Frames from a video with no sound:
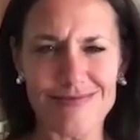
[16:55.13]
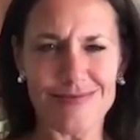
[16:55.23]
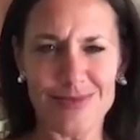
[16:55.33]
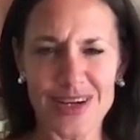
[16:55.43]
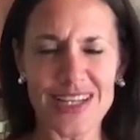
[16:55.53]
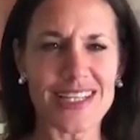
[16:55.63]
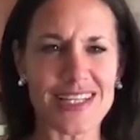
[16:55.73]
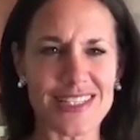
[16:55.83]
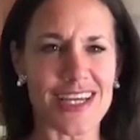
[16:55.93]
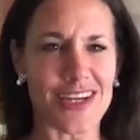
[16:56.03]
what it
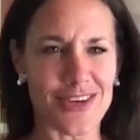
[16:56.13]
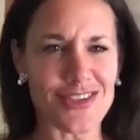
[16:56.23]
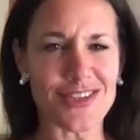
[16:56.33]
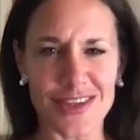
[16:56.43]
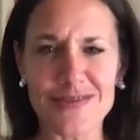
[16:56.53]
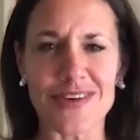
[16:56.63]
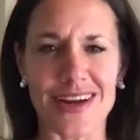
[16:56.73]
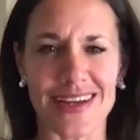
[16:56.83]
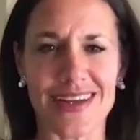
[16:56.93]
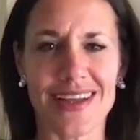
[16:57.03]
is that you're
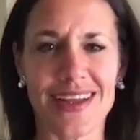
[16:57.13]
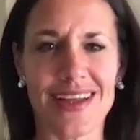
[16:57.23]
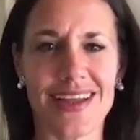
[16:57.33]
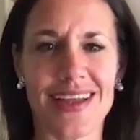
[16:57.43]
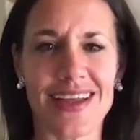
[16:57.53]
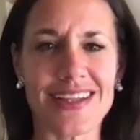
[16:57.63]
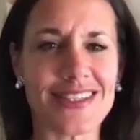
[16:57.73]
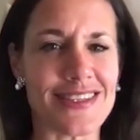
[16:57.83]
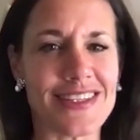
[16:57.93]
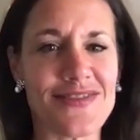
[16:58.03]
delivering. Right.
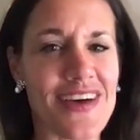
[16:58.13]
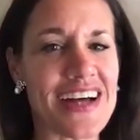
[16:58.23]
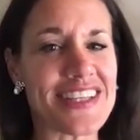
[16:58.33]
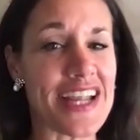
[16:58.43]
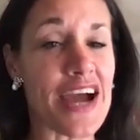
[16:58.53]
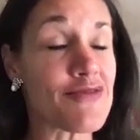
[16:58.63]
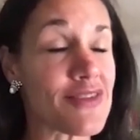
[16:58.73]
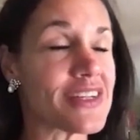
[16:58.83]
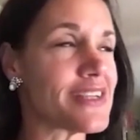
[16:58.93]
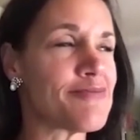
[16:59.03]
It's fascinating. I've
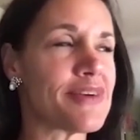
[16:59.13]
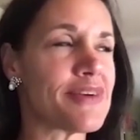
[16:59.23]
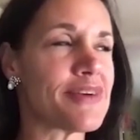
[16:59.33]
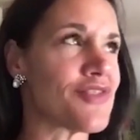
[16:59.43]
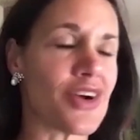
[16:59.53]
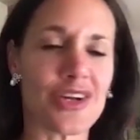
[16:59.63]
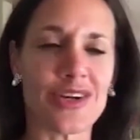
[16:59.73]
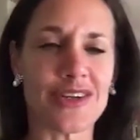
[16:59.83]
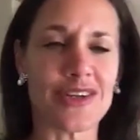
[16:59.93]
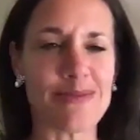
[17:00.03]
written a bunch of
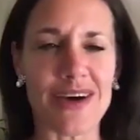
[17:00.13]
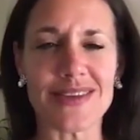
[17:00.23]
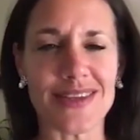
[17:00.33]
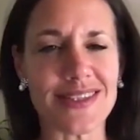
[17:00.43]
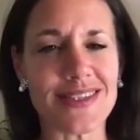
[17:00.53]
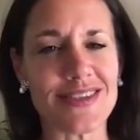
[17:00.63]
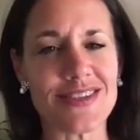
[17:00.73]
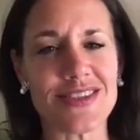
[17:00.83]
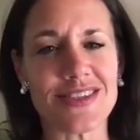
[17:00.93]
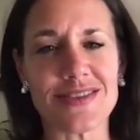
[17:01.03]
articles about this, and
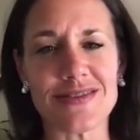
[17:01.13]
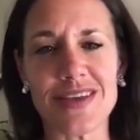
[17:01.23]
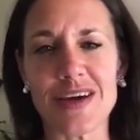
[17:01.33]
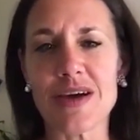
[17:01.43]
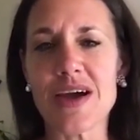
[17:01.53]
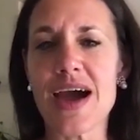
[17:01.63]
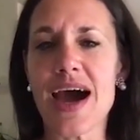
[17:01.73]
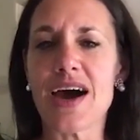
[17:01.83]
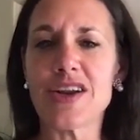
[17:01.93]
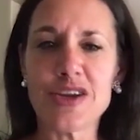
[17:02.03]
just like,
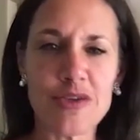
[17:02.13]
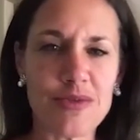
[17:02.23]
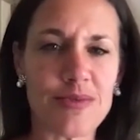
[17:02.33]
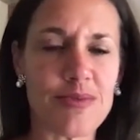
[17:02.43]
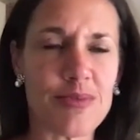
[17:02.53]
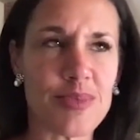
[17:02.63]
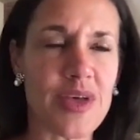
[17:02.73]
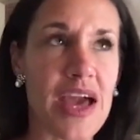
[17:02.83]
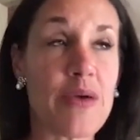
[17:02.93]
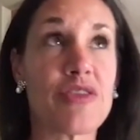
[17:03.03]
how do you
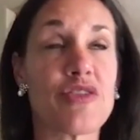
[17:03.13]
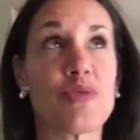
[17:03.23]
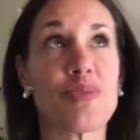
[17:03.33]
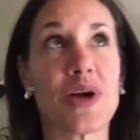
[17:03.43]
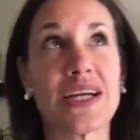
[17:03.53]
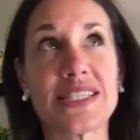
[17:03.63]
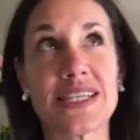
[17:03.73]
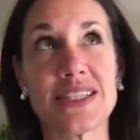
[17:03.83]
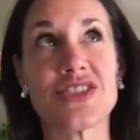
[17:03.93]
play with your pricing